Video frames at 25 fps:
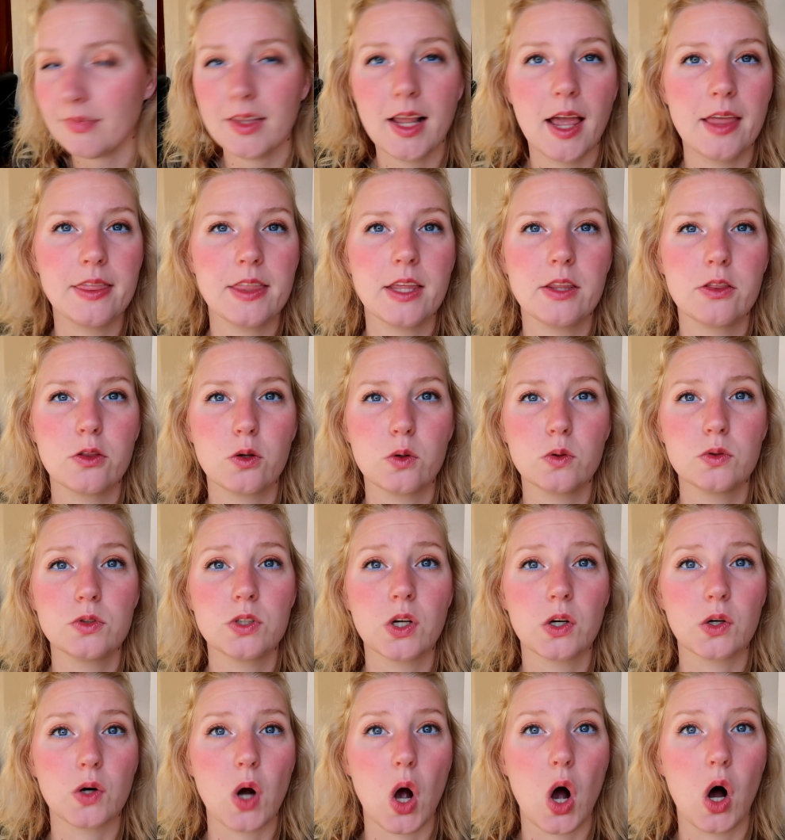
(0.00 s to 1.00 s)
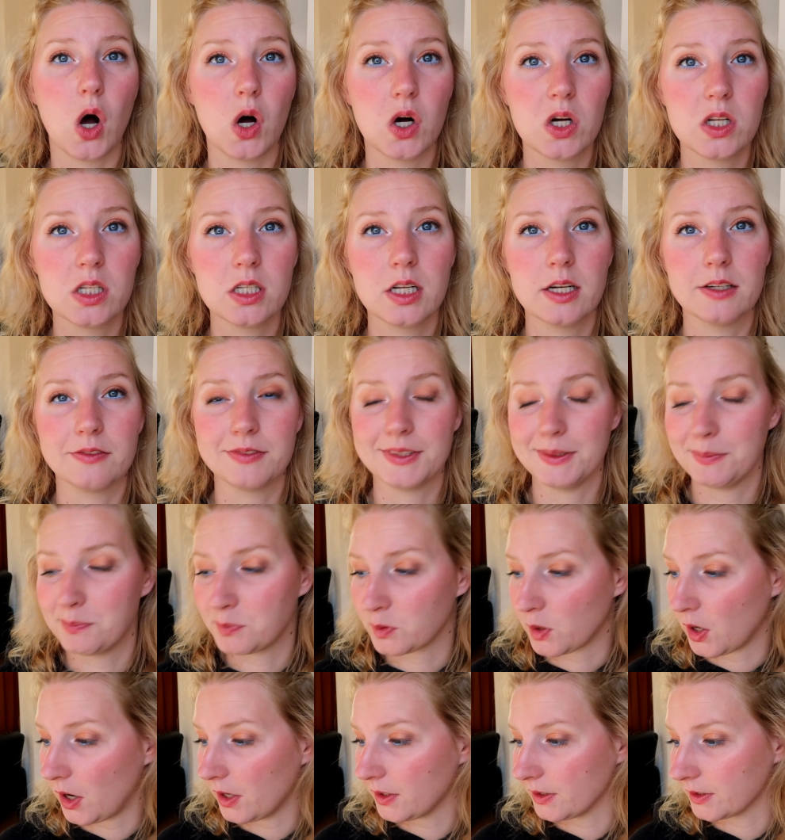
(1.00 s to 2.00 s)
And then those are all of the
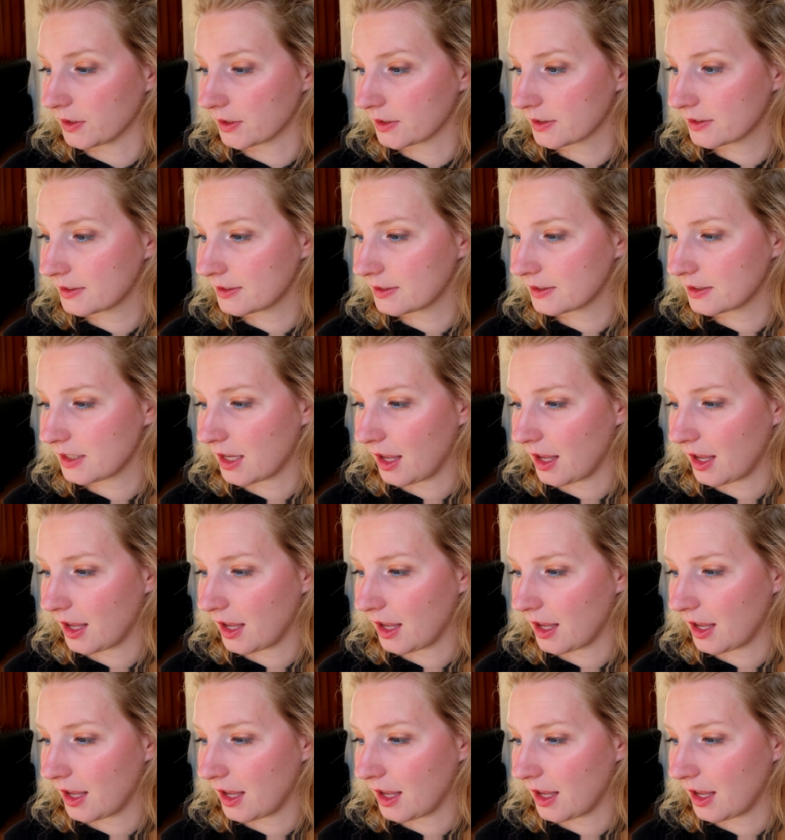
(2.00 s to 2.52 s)
products.